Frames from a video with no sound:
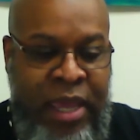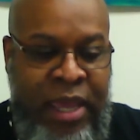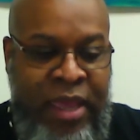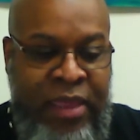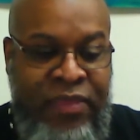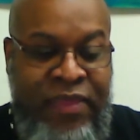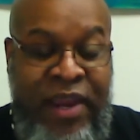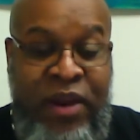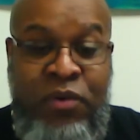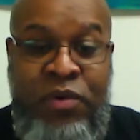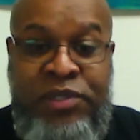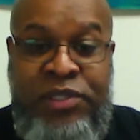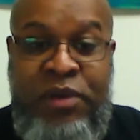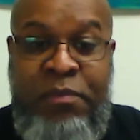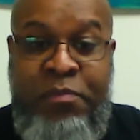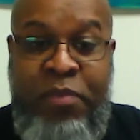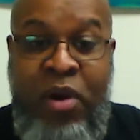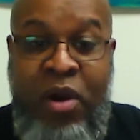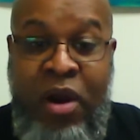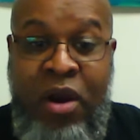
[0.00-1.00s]
there was a
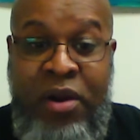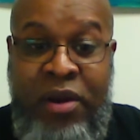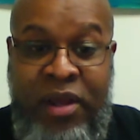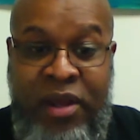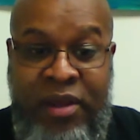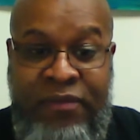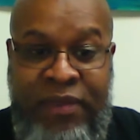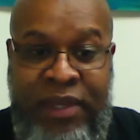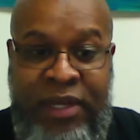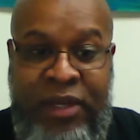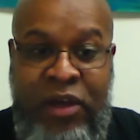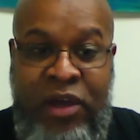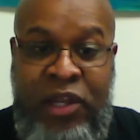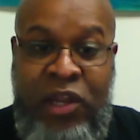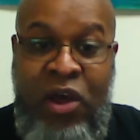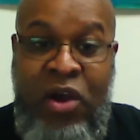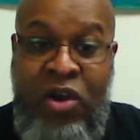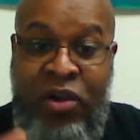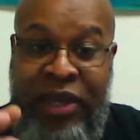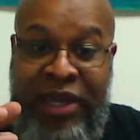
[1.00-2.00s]
part of it
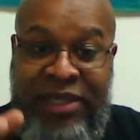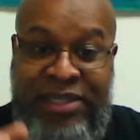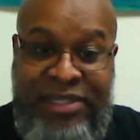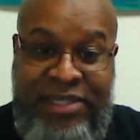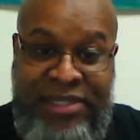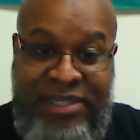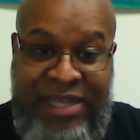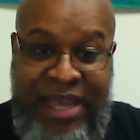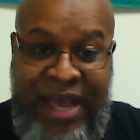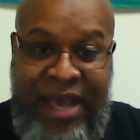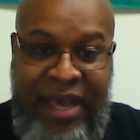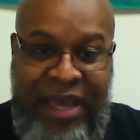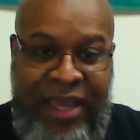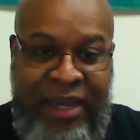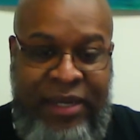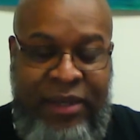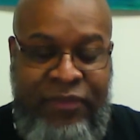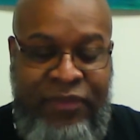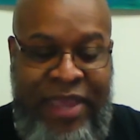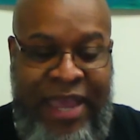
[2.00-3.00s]
along its
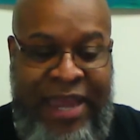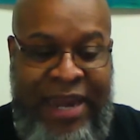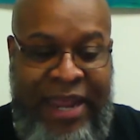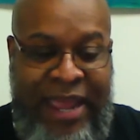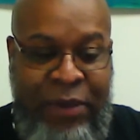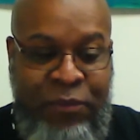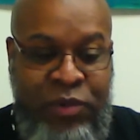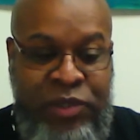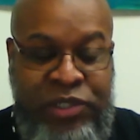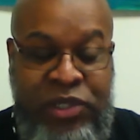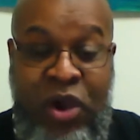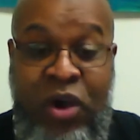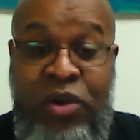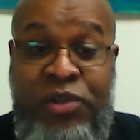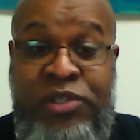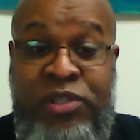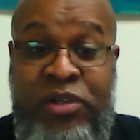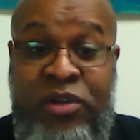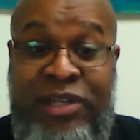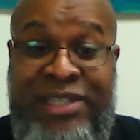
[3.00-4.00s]
side that was
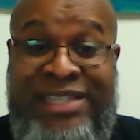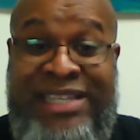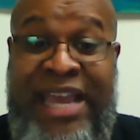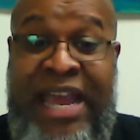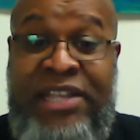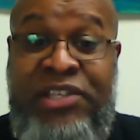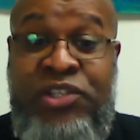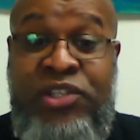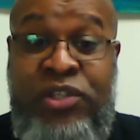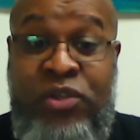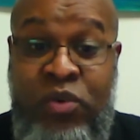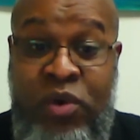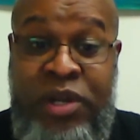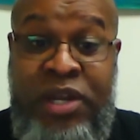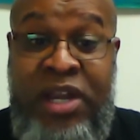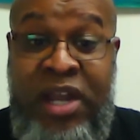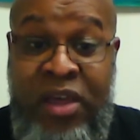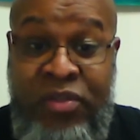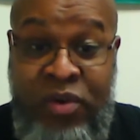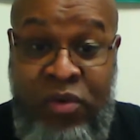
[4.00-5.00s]
also attached to
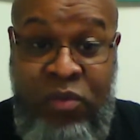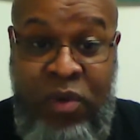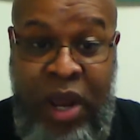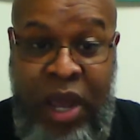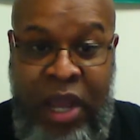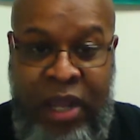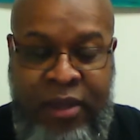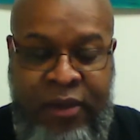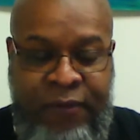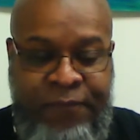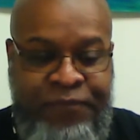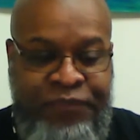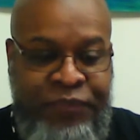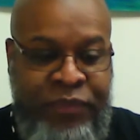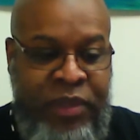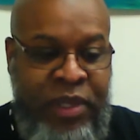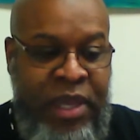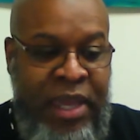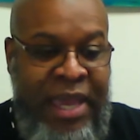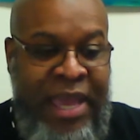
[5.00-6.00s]
another rock.
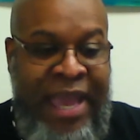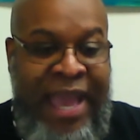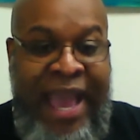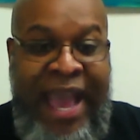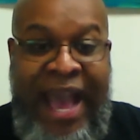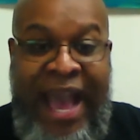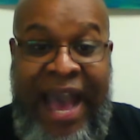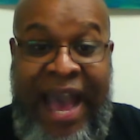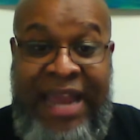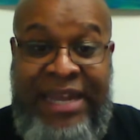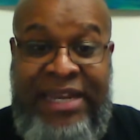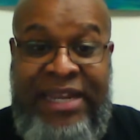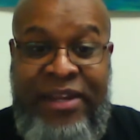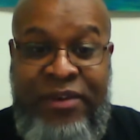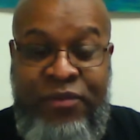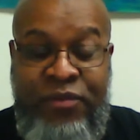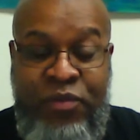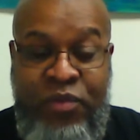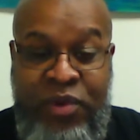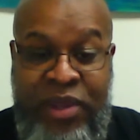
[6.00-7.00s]
I
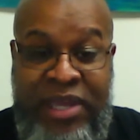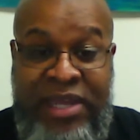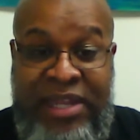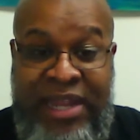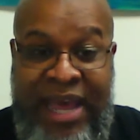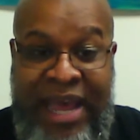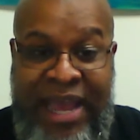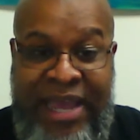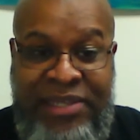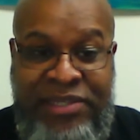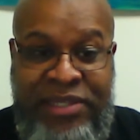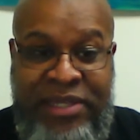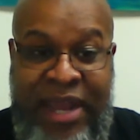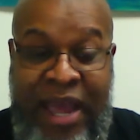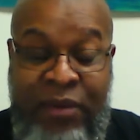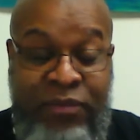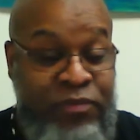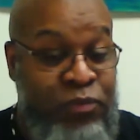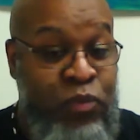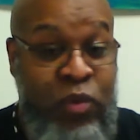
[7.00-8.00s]
didn't realize it.
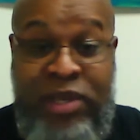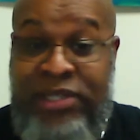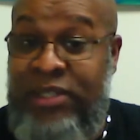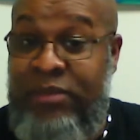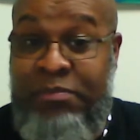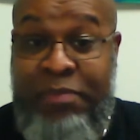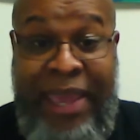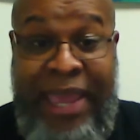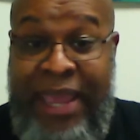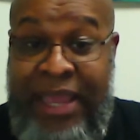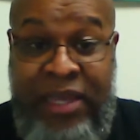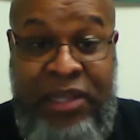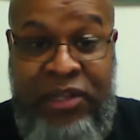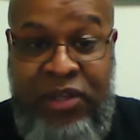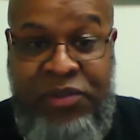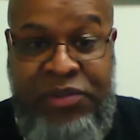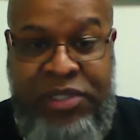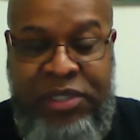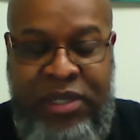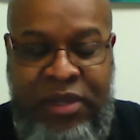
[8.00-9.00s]
I wasn't paying
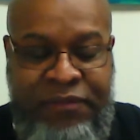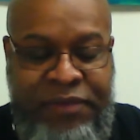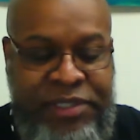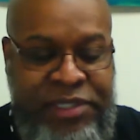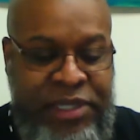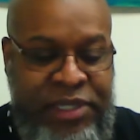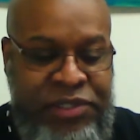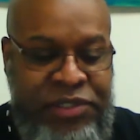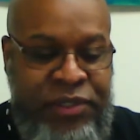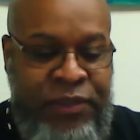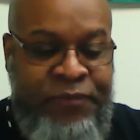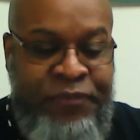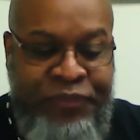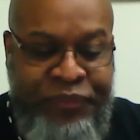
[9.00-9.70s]
close enough attention.